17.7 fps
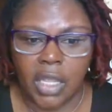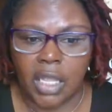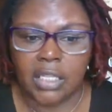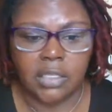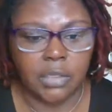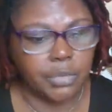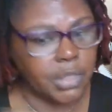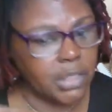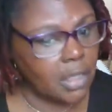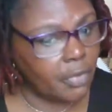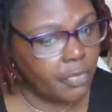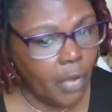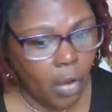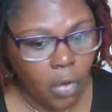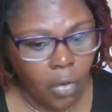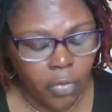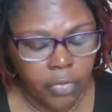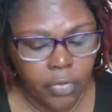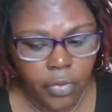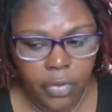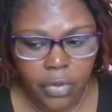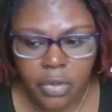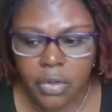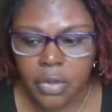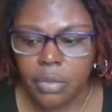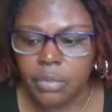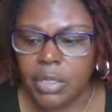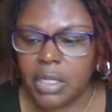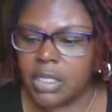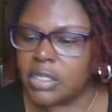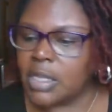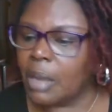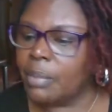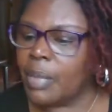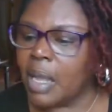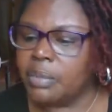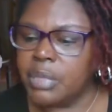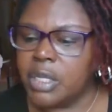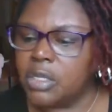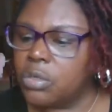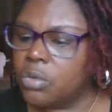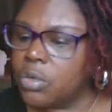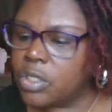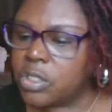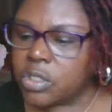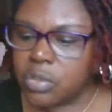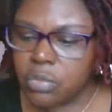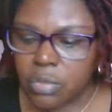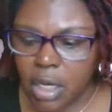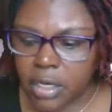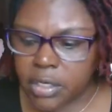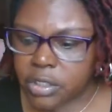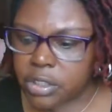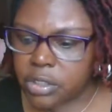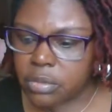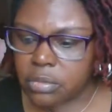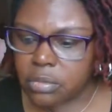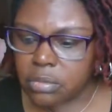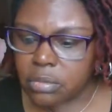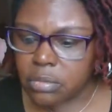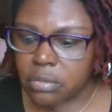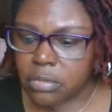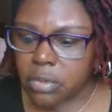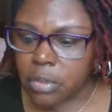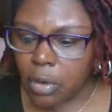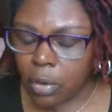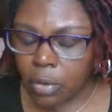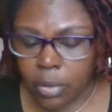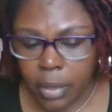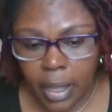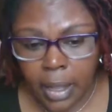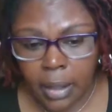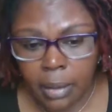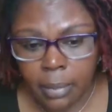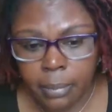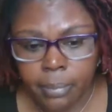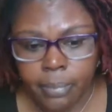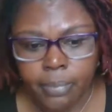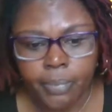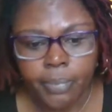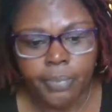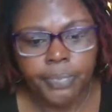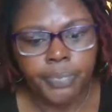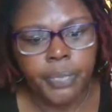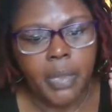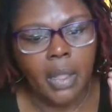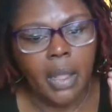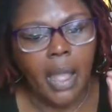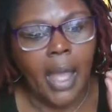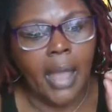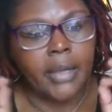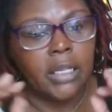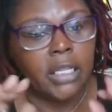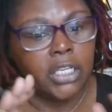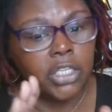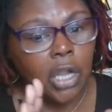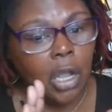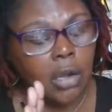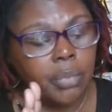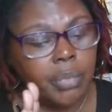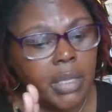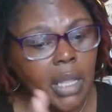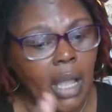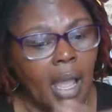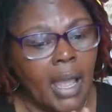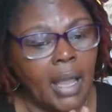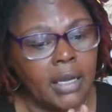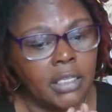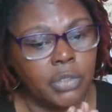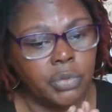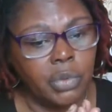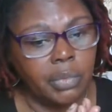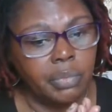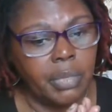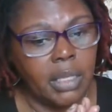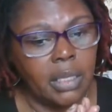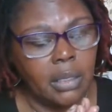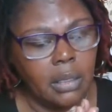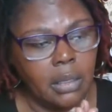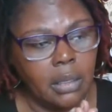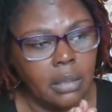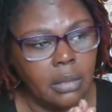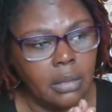take some stuff off because I might be doing too much. Okay. I need y'all to be honest with me